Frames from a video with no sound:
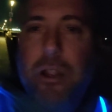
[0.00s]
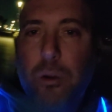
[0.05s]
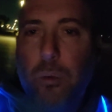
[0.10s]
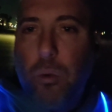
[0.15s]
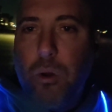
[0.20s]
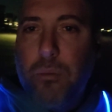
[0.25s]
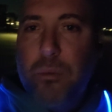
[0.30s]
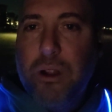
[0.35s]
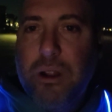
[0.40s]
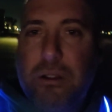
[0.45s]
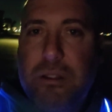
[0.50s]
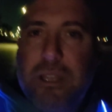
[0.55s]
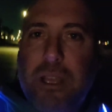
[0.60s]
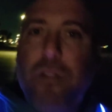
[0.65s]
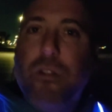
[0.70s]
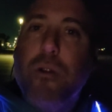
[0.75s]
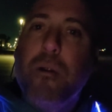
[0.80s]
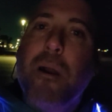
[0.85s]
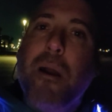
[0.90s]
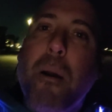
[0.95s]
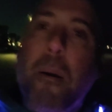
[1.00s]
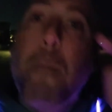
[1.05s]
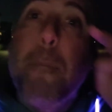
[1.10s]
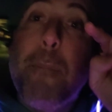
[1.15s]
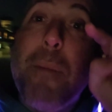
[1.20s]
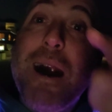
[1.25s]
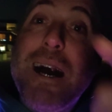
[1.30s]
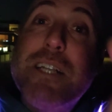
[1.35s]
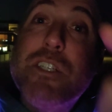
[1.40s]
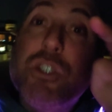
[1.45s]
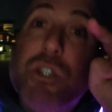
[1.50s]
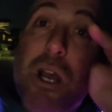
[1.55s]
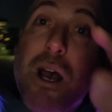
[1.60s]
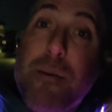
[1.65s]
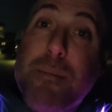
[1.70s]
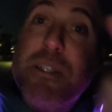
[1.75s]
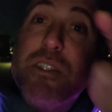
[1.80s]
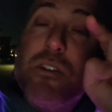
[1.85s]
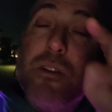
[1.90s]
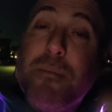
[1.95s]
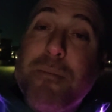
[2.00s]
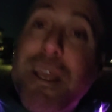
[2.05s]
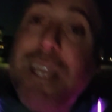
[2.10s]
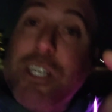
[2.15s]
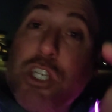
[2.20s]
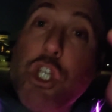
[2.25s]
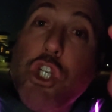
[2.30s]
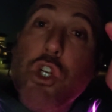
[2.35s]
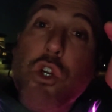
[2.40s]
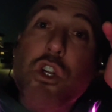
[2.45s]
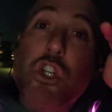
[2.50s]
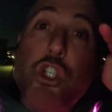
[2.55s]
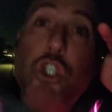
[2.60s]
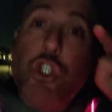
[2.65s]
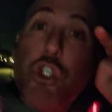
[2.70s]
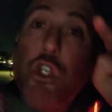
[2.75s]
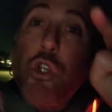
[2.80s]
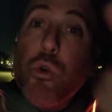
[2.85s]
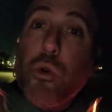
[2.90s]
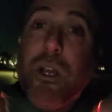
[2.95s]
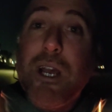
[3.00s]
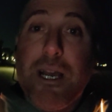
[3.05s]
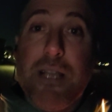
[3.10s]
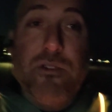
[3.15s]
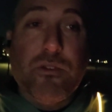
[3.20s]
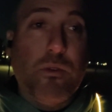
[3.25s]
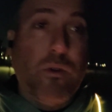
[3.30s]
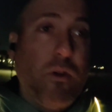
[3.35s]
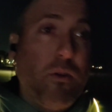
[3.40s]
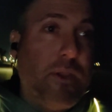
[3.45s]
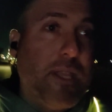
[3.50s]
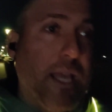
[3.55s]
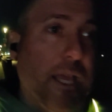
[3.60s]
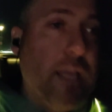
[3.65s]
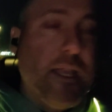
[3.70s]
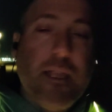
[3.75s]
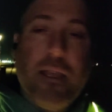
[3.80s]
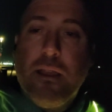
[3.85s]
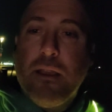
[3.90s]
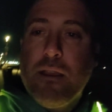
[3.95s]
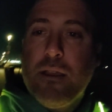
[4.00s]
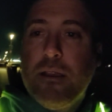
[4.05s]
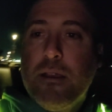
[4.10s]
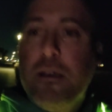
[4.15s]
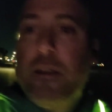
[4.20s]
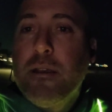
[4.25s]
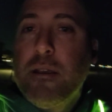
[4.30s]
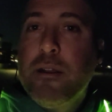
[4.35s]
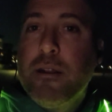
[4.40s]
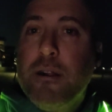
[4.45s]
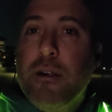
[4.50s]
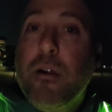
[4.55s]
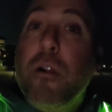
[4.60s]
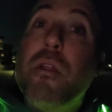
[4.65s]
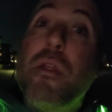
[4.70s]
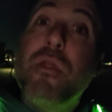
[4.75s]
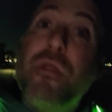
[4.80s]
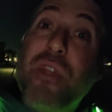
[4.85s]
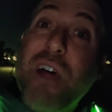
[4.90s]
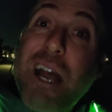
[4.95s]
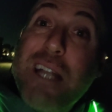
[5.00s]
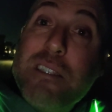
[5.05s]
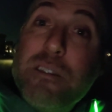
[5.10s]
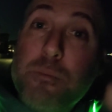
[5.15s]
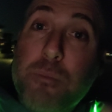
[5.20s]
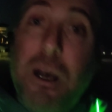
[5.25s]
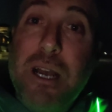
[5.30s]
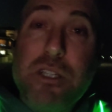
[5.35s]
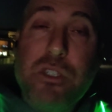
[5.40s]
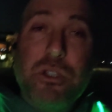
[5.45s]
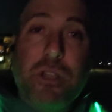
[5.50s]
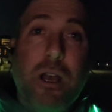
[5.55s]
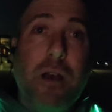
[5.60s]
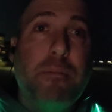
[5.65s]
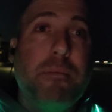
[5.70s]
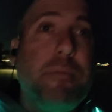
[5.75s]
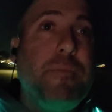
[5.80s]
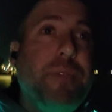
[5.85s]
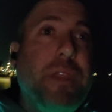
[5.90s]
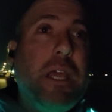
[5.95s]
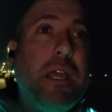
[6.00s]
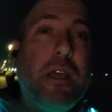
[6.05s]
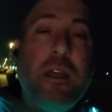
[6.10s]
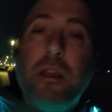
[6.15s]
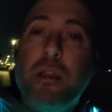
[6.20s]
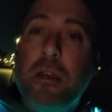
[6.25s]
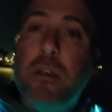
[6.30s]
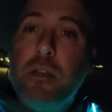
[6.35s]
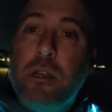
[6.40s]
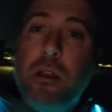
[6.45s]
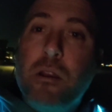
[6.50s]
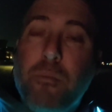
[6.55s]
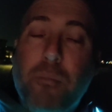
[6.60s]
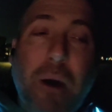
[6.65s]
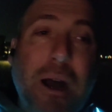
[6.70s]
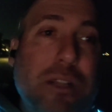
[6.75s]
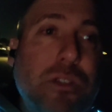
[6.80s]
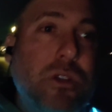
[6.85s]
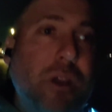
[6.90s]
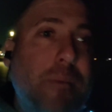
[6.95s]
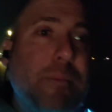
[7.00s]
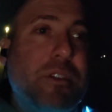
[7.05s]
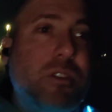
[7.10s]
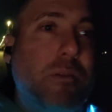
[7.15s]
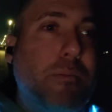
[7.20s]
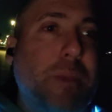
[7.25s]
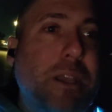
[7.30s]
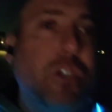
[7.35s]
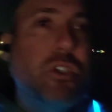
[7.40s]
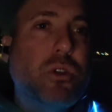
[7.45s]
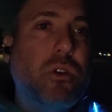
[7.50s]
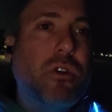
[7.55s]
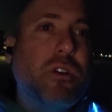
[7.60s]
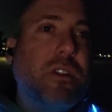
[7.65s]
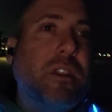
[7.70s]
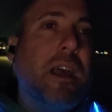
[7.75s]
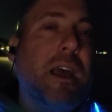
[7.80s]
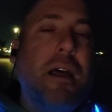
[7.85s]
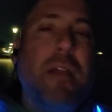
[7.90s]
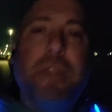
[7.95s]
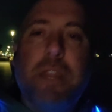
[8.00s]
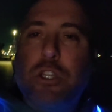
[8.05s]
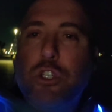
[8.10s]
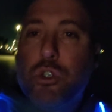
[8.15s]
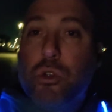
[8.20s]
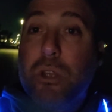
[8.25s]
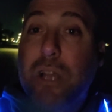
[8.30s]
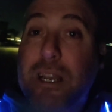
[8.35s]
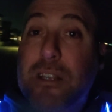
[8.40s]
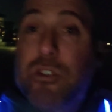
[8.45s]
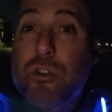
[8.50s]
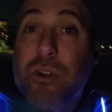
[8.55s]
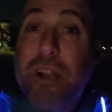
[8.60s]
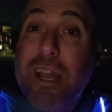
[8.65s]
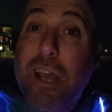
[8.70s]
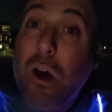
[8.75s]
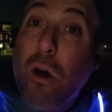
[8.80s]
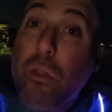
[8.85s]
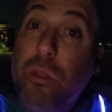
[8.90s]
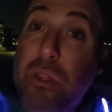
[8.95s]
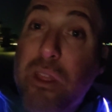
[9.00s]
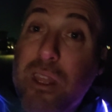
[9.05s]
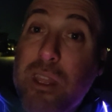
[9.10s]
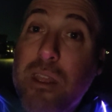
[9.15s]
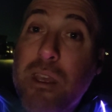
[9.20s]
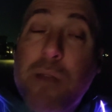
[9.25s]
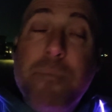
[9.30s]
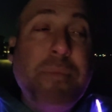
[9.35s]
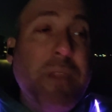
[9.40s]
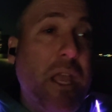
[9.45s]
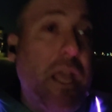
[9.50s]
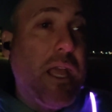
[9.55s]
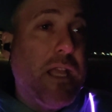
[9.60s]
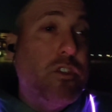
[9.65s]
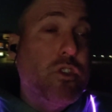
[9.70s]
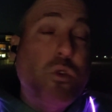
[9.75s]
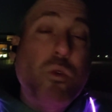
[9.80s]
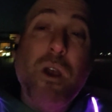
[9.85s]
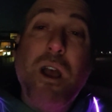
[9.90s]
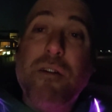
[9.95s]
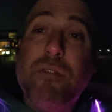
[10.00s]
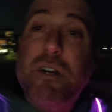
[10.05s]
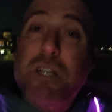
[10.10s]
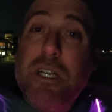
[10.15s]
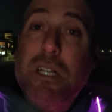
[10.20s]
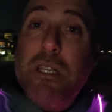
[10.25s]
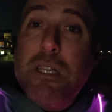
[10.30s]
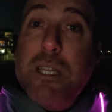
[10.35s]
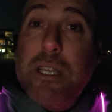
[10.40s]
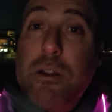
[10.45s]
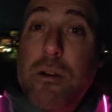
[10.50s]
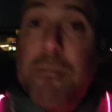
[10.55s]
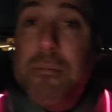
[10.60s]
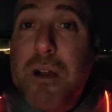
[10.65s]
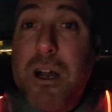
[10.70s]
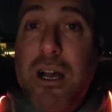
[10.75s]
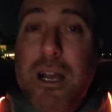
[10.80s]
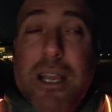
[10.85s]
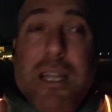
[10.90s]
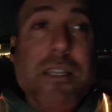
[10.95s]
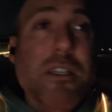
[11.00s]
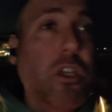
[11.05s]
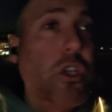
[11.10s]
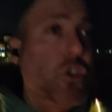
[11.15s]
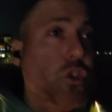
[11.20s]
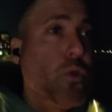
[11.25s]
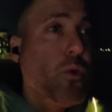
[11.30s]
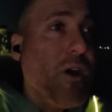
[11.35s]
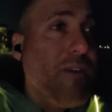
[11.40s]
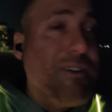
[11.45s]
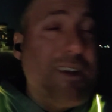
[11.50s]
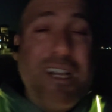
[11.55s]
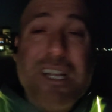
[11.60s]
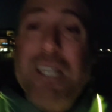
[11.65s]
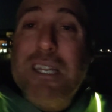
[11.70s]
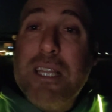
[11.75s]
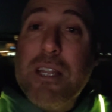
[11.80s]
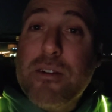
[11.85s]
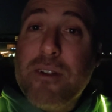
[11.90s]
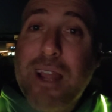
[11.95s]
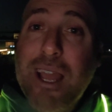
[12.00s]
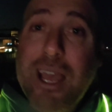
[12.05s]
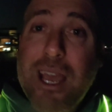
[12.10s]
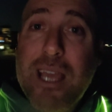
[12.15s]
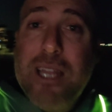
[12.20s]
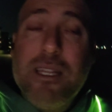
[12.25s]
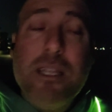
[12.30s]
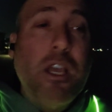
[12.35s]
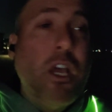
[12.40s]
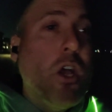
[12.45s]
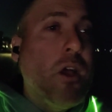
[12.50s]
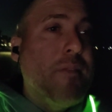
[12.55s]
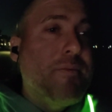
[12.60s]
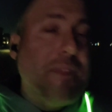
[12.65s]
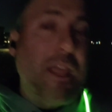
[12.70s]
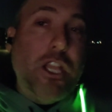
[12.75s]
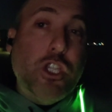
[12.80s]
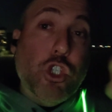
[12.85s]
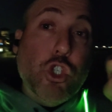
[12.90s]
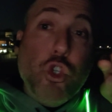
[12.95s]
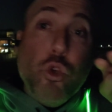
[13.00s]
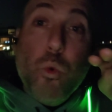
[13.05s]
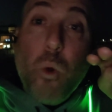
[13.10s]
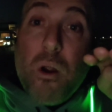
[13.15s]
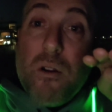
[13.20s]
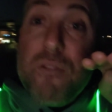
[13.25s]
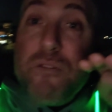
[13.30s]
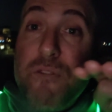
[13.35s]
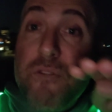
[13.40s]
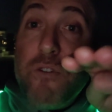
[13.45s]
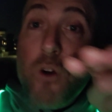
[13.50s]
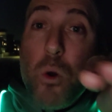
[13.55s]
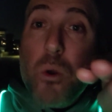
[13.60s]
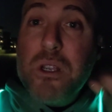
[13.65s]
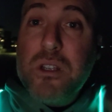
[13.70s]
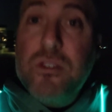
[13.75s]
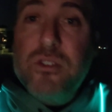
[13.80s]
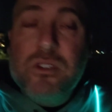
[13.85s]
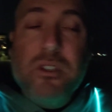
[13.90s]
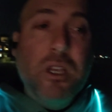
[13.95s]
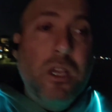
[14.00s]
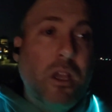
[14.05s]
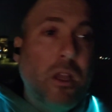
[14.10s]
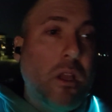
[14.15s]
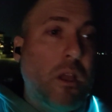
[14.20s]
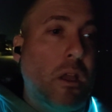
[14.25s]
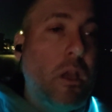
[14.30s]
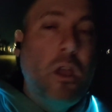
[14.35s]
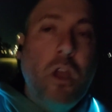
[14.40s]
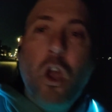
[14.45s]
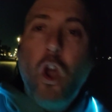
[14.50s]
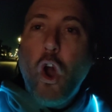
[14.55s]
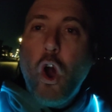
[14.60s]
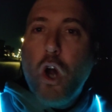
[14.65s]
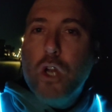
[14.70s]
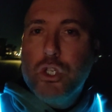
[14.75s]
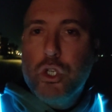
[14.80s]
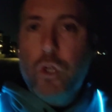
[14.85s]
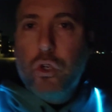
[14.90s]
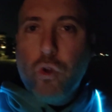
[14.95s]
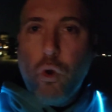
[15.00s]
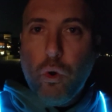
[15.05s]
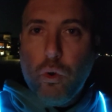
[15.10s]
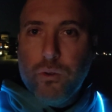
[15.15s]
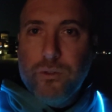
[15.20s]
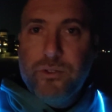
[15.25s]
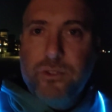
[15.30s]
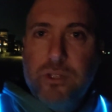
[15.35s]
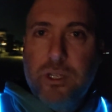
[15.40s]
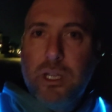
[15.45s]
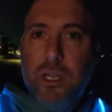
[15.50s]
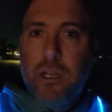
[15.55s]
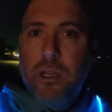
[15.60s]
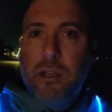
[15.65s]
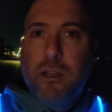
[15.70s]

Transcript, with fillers: care one way or the other. My job is to make sure you guys are okay. That's my job. My job is to make sure that you guys are healthy and you have a clear mind, you have a clear head, and you are focused on your goals.